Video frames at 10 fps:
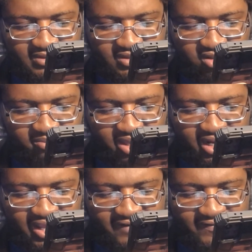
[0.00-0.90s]
No matter
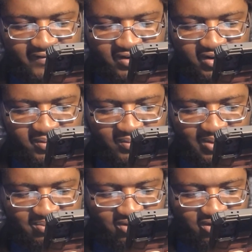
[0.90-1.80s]
how far we
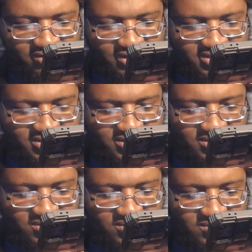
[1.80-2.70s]
progress,
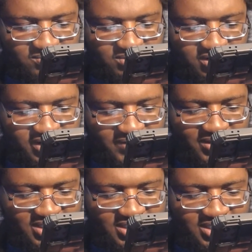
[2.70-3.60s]
we'll never
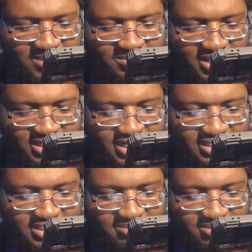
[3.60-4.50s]
accept that
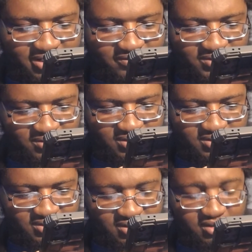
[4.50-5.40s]
tainted blood of
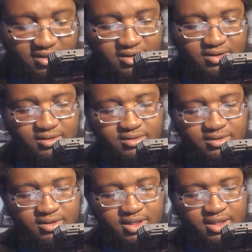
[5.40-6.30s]
yours. Oh.
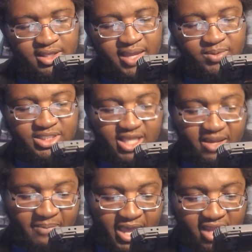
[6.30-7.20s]
We see a
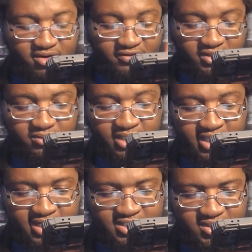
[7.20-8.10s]
panel of little
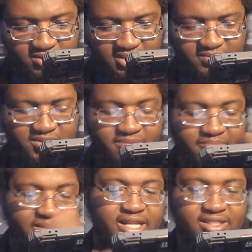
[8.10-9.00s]
kid Soji with some
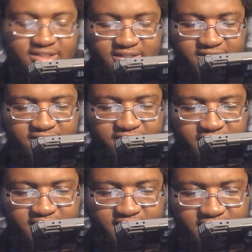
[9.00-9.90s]
bandages on his
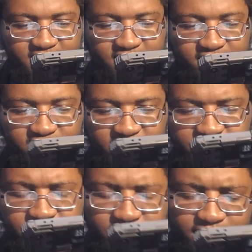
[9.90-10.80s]
face, and he's all
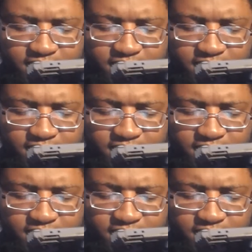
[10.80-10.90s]
roughed up.